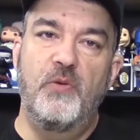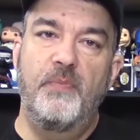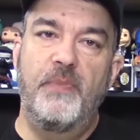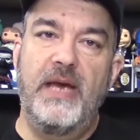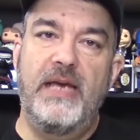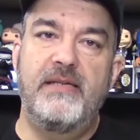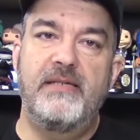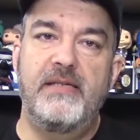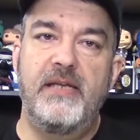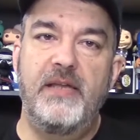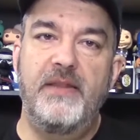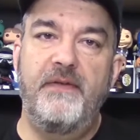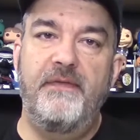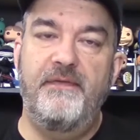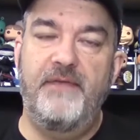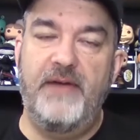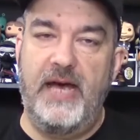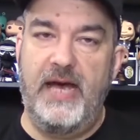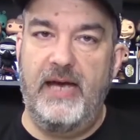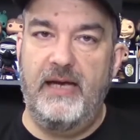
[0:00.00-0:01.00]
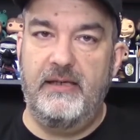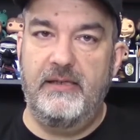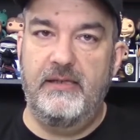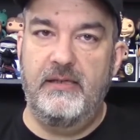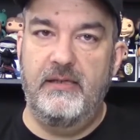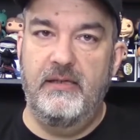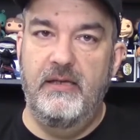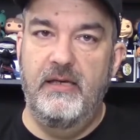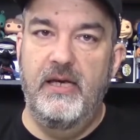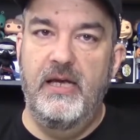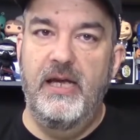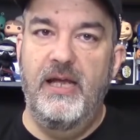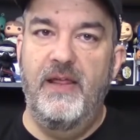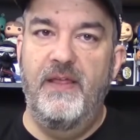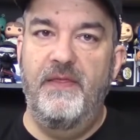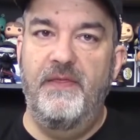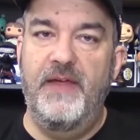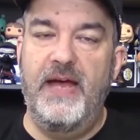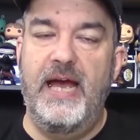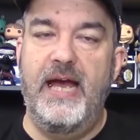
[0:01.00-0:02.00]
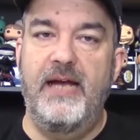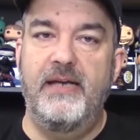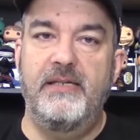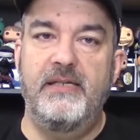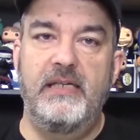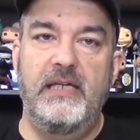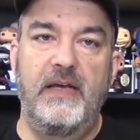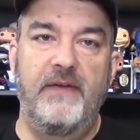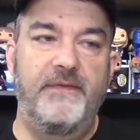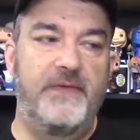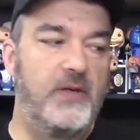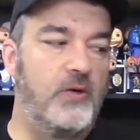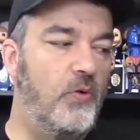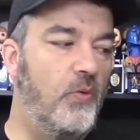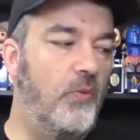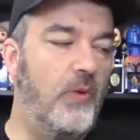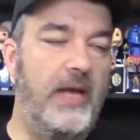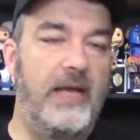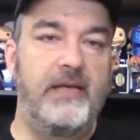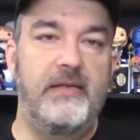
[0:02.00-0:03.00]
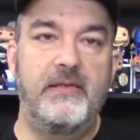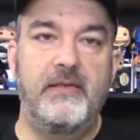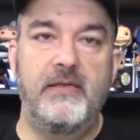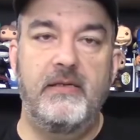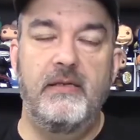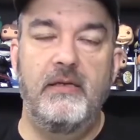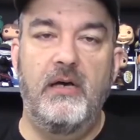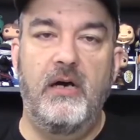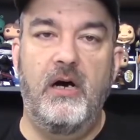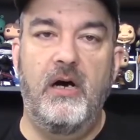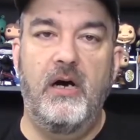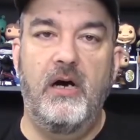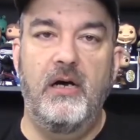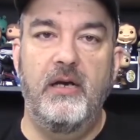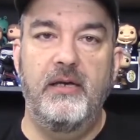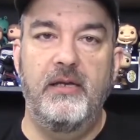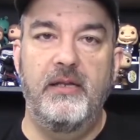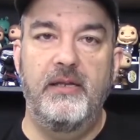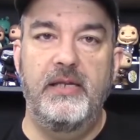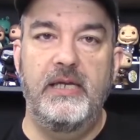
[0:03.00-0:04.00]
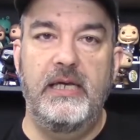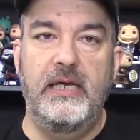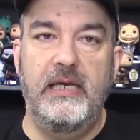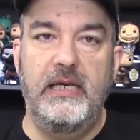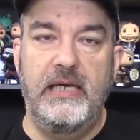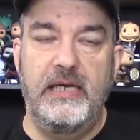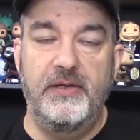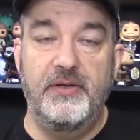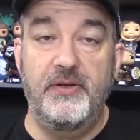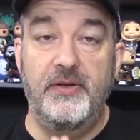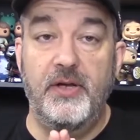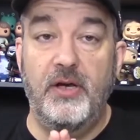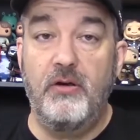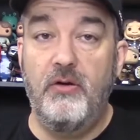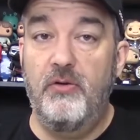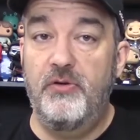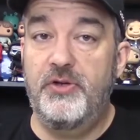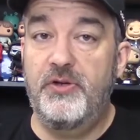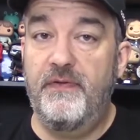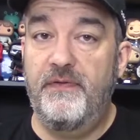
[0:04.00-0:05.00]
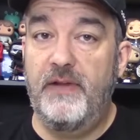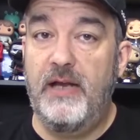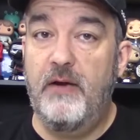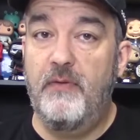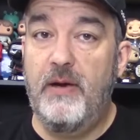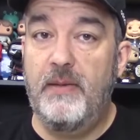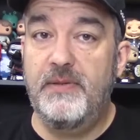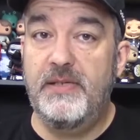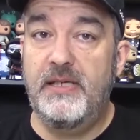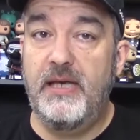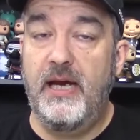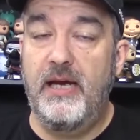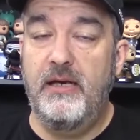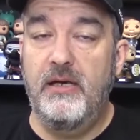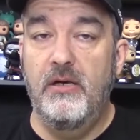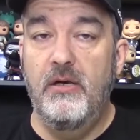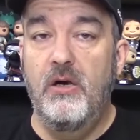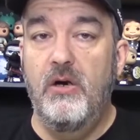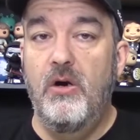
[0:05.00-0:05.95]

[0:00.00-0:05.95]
based on the fact that if you went on either the Culture Fly website